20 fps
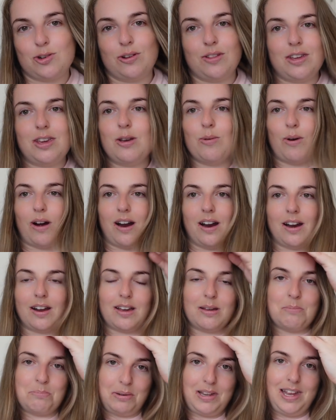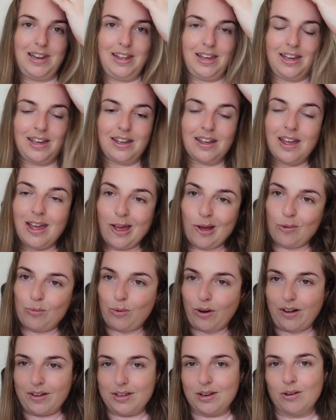sure that you are completing it
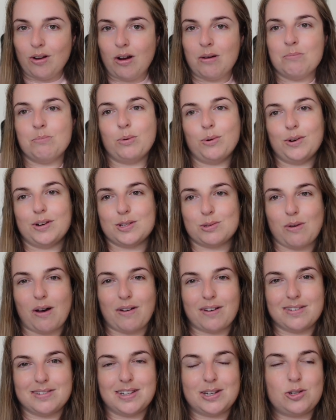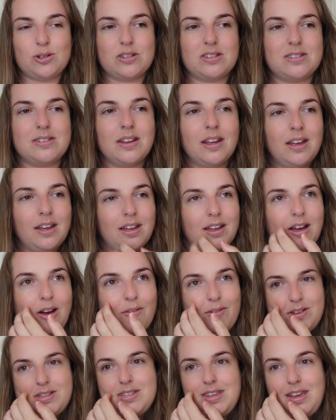while you're on board as well, because it just,
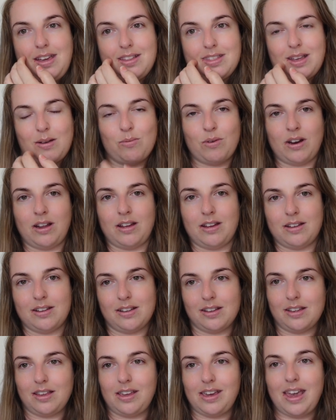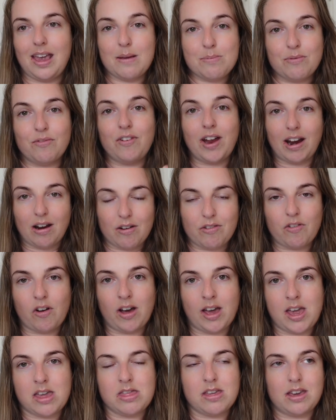obviously they want to keep
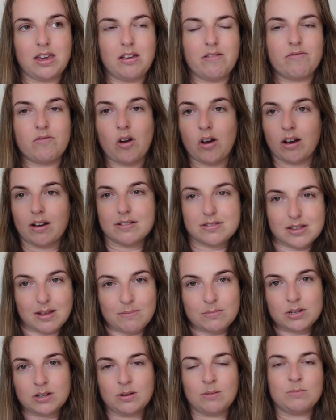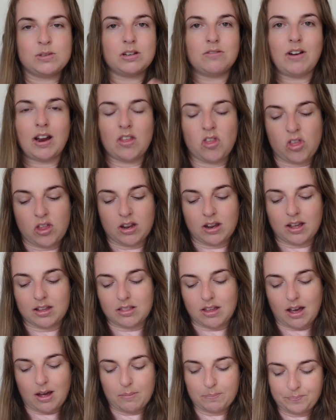verifying that you've not got symptoms or anything
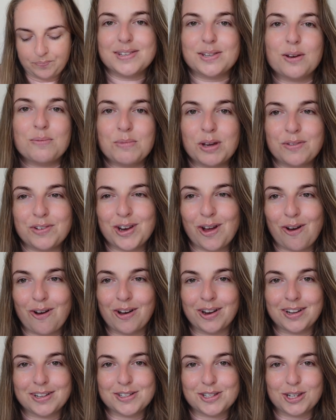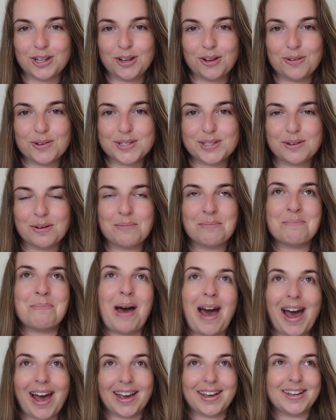like that. So moving on to some
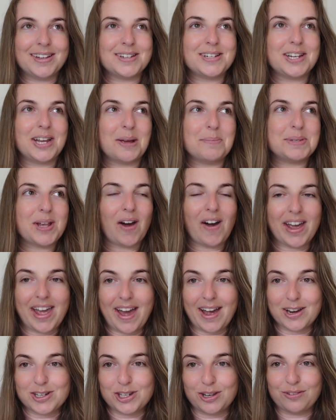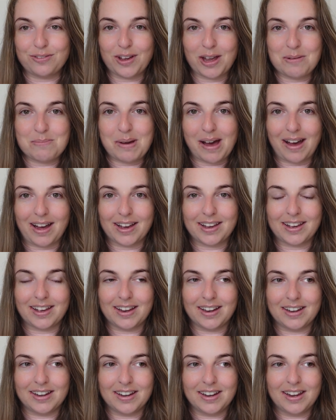packing tips. I actually found
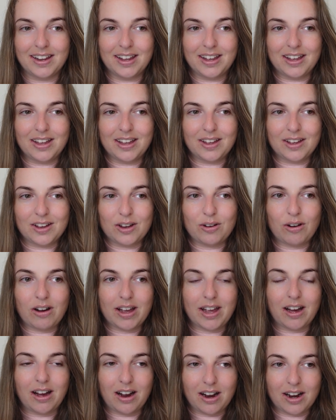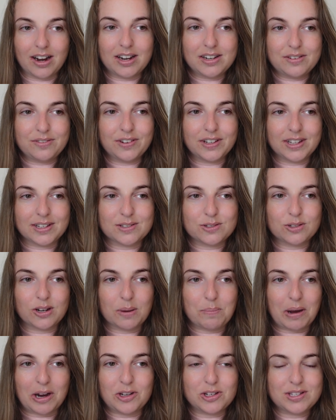packing quite hard for this
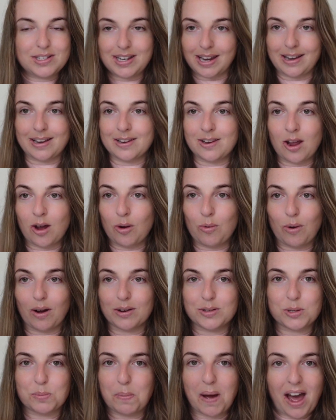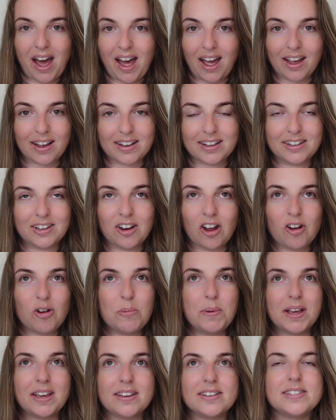trip. I just didn't know what to pack, you
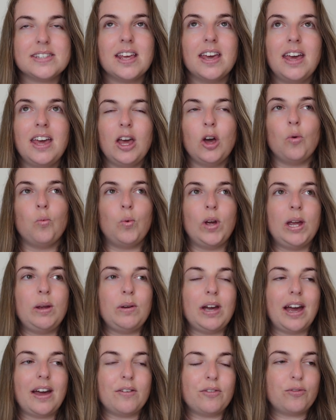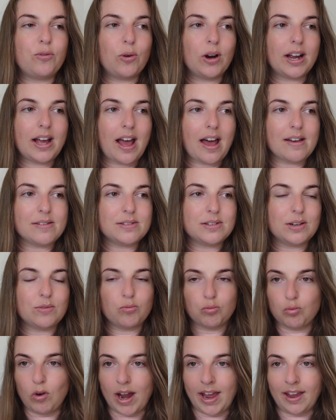know, because we had forecasted
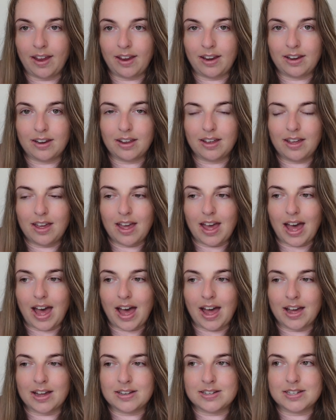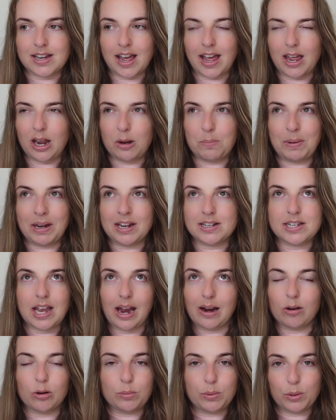rain and uh, it had been a
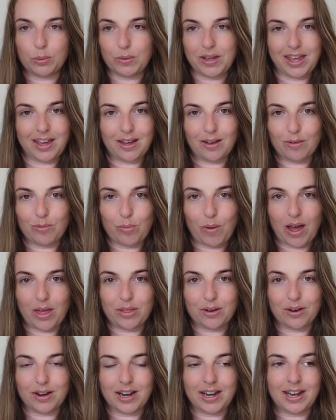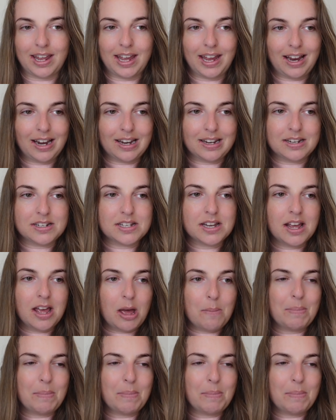terrible week of weather in England.